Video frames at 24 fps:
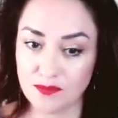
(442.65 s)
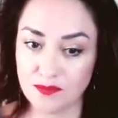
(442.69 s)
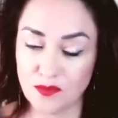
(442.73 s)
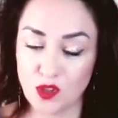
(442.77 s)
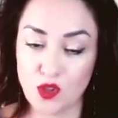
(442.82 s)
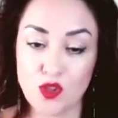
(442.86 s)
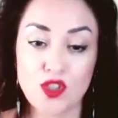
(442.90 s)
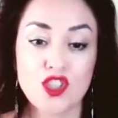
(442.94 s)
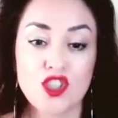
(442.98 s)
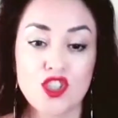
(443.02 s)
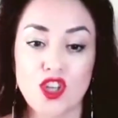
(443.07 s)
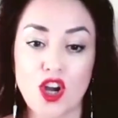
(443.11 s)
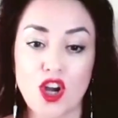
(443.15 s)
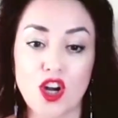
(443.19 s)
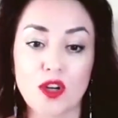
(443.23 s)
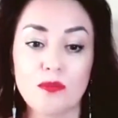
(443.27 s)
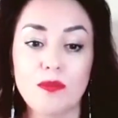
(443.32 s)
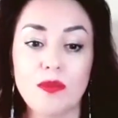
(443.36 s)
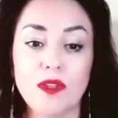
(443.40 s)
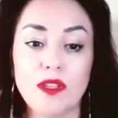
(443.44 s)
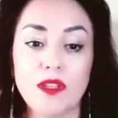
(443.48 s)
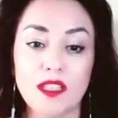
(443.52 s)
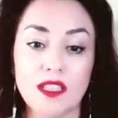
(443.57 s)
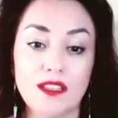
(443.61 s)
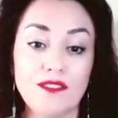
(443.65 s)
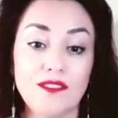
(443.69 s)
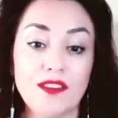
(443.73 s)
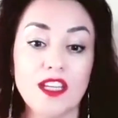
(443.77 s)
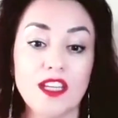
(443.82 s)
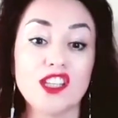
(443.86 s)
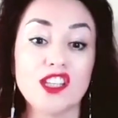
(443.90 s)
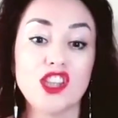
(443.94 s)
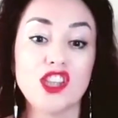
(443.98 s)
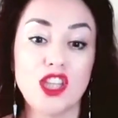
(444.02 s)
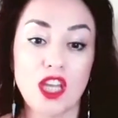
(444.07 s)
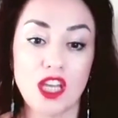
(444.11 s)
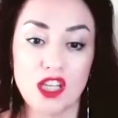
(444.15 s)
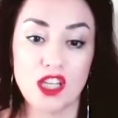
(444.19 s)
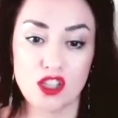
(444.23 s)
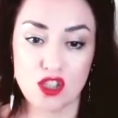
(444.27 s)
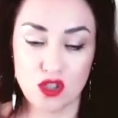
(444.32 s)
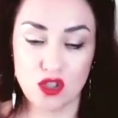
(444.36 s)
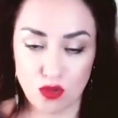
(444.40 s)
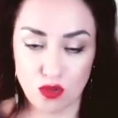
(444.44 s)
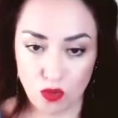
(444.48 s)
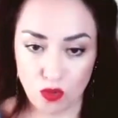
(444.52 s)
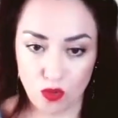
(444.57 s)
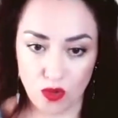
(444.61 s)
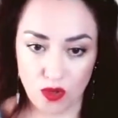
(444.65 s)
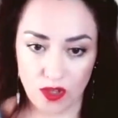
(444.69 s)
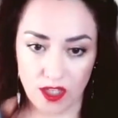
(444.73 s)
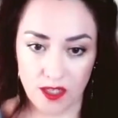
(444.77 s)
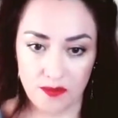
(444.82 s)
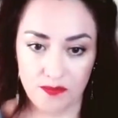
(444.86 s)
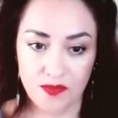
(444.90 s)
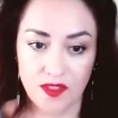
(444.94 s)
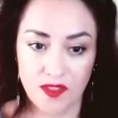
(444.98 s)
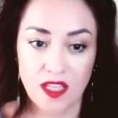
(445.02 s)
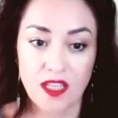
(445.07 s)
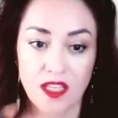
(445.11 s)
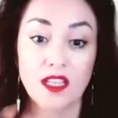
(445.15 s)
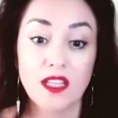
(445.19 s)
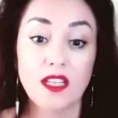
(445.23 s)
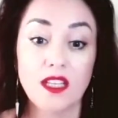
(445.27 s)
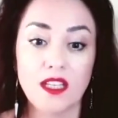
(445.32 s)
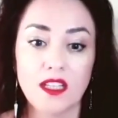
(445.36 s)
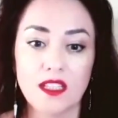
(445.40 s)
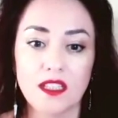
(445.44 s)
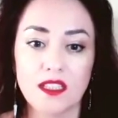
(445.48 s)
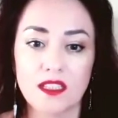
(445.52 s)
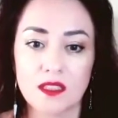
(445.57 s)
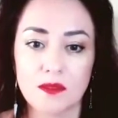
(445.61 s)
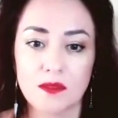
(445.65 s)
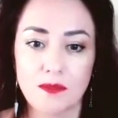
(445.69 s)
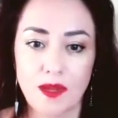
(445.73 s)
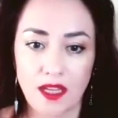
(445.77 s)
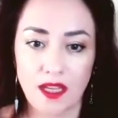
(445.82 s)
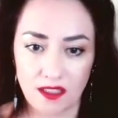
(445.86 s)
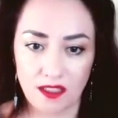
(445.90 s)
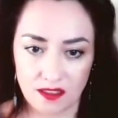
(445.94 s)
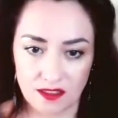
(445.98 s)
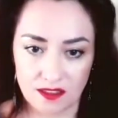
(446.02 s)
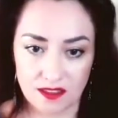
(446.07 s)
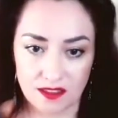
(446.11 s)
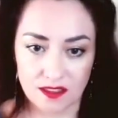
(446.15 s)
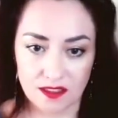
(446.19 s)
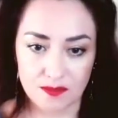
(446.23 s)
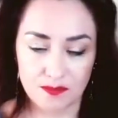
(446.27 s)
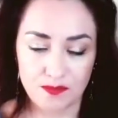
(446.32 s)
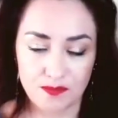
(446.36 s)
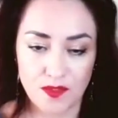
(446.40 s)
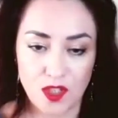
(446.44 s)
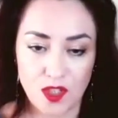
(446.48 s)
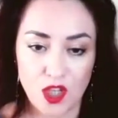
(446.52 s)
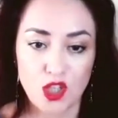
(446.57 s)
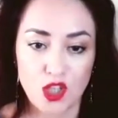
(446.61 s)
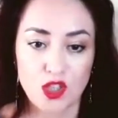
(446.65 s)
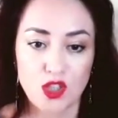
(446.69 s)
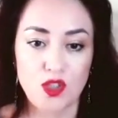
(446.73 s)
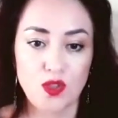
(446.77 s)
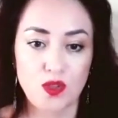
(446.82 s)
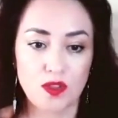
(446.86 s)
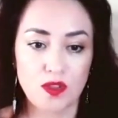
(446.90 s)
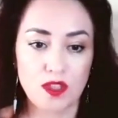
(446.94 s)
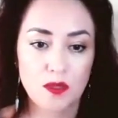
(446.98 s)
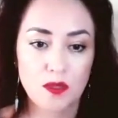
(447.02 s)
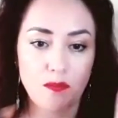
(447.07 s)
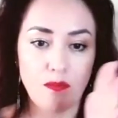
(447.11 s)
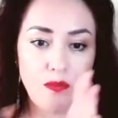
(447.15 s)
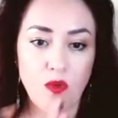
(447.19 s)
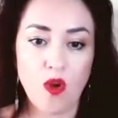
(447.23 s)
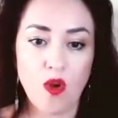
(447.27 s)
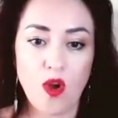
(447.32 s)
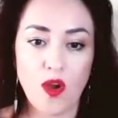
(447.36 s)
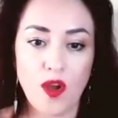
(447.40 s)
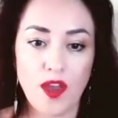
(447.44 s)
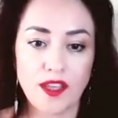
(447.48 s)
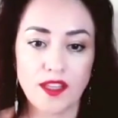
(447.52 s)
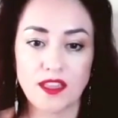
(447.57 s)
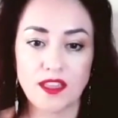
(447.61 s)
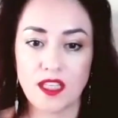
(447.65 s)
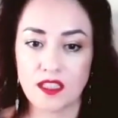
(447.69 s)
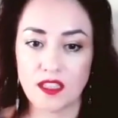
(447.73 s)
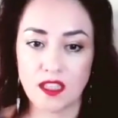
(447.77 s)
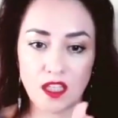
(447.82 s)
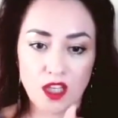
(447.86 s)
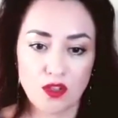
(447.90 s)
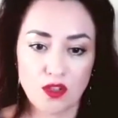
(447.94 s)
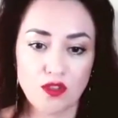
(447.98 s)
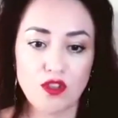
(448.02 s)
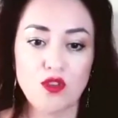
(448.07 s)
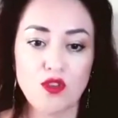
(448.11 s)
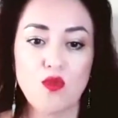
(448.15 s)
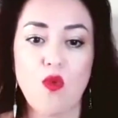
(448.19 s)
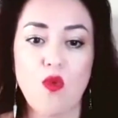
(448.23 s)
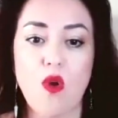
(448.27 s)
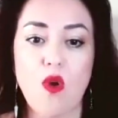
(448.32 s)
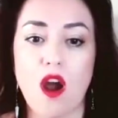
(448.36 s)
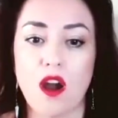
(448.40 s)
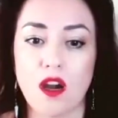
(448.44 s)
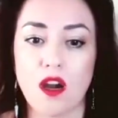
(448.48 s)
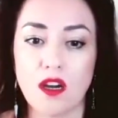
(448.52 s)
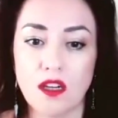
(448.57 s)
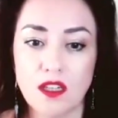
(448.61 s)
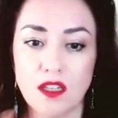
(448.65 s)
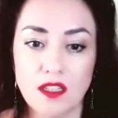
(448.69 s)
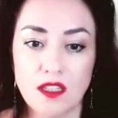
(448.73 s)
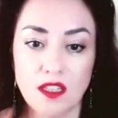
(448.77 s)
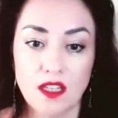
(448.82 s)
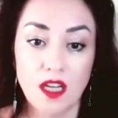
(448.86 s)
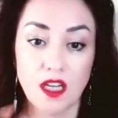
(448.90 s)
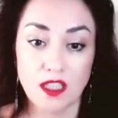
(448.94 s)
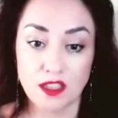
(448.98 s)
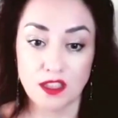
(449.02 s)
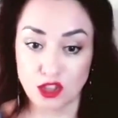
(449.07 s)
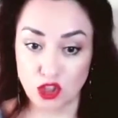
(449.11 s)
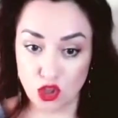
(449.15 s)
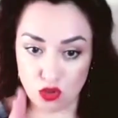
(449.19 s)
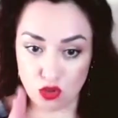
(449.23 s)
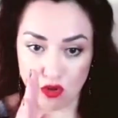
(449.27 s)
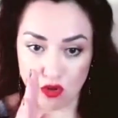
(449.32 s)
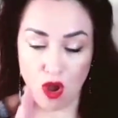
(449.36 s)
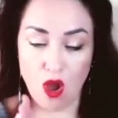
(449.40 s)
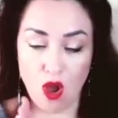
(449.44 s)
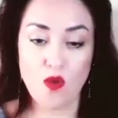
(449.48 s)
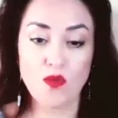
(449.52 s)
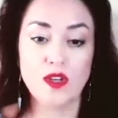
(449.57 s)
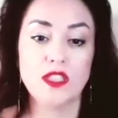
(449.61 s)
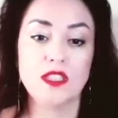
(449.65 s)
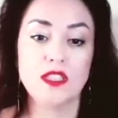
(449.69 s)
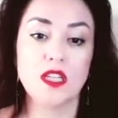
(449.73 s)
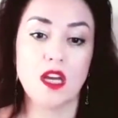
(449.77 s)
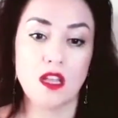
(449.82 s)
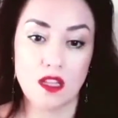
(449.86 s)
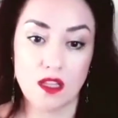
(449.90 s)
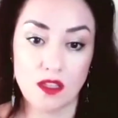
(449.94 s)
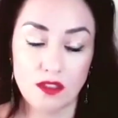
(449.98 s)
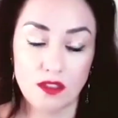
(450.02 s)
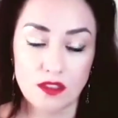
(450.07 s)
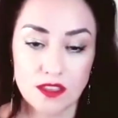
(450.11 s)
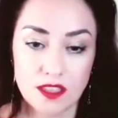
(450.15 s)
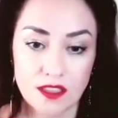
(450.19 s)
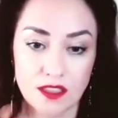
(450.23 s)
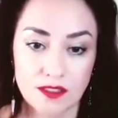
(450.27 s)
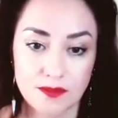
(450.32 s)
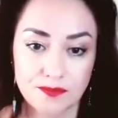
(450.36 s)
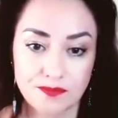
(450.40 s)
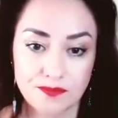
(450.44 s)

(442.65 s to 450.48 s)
You start believing their story little by little, to the point that here you are, a grown adult,